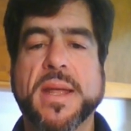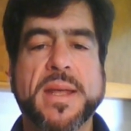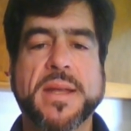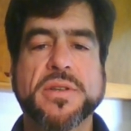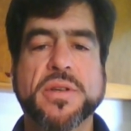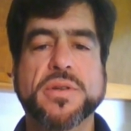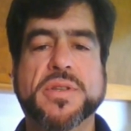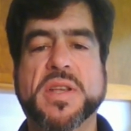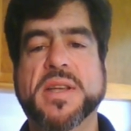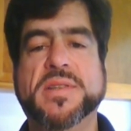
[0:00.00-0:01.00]
in due
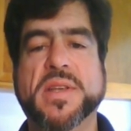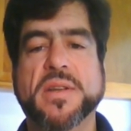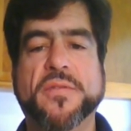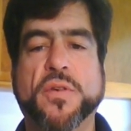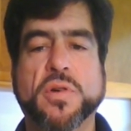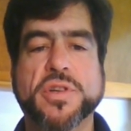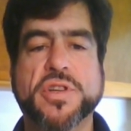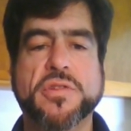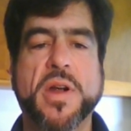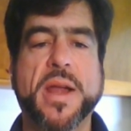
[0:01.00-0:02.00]
season for
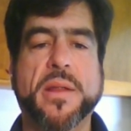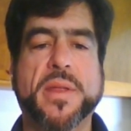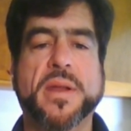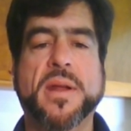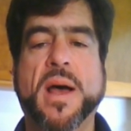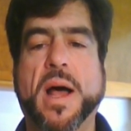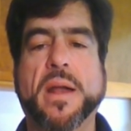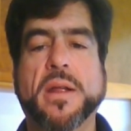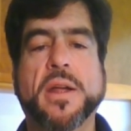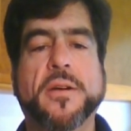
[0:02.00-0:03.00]
strength and
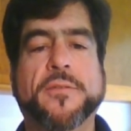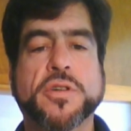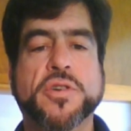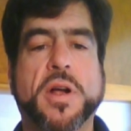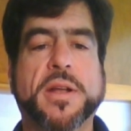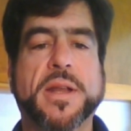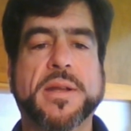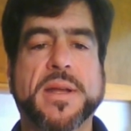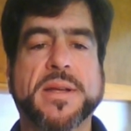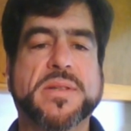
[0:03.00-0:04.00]
not for
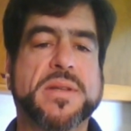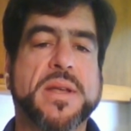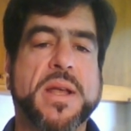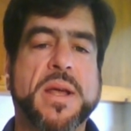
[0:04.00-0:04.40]
drunkenness.